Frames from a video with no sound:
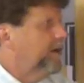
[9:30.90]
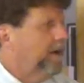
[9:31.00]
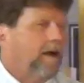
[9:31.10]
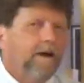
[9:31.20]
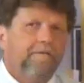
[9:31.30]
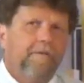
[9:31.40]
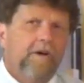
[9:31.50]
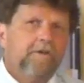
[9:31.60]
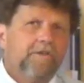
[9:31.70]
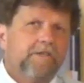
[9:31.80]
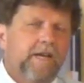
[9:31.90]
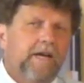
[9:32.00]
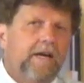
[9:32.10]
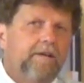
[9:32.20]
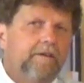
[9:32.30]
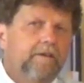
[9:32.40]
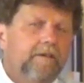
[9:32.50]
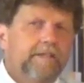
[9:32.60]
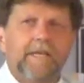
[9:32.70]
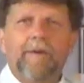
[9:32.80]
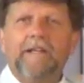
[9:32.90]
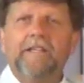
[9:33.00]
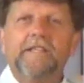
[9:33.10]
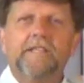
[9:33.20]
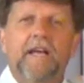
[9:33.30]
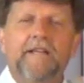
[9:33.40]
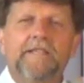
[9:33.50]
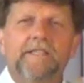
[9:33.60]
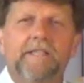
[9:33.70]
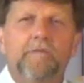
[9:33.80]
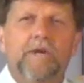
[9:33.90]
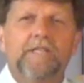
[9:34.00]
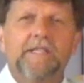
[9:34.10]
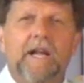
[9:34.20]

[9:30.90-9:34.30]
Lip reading: All right, folks, let's head back to the slides and see what is